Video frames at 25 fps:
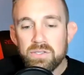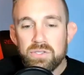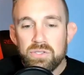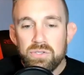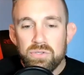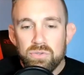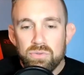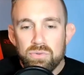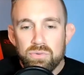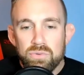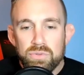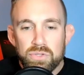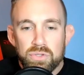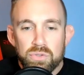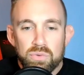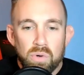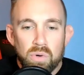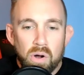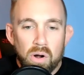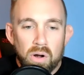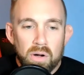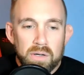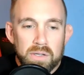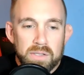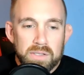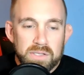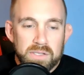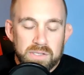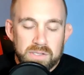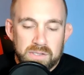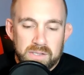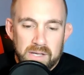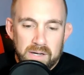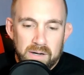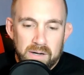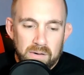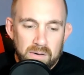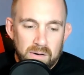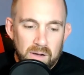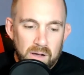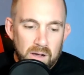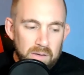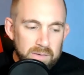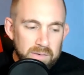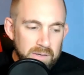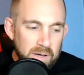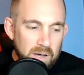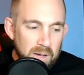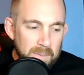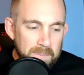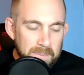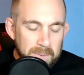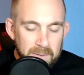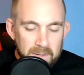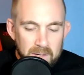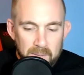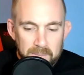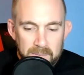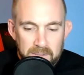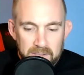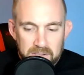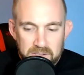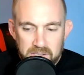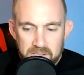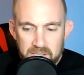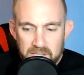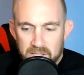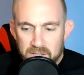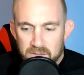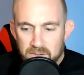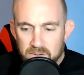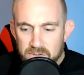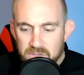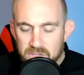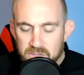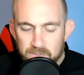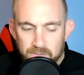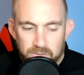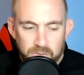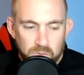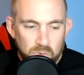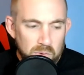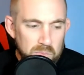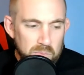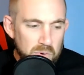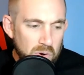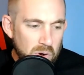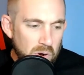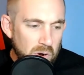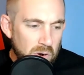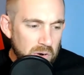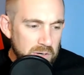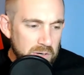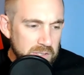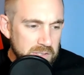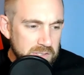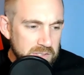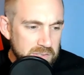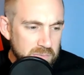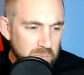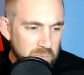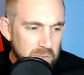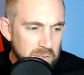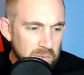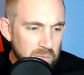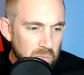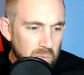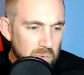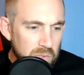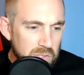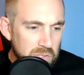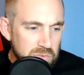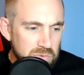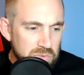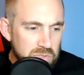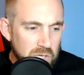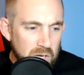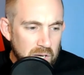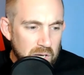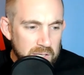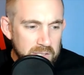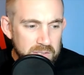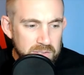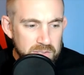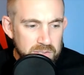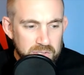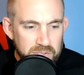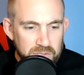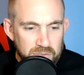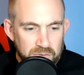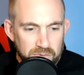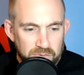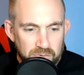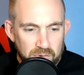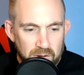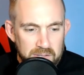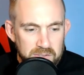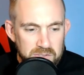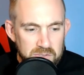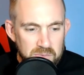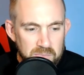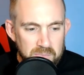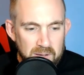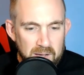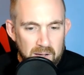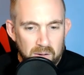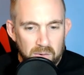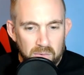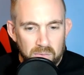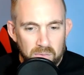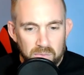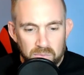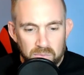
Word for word: to new artists that are on the up and coming scene or some former artists, what what are you talking to your friends about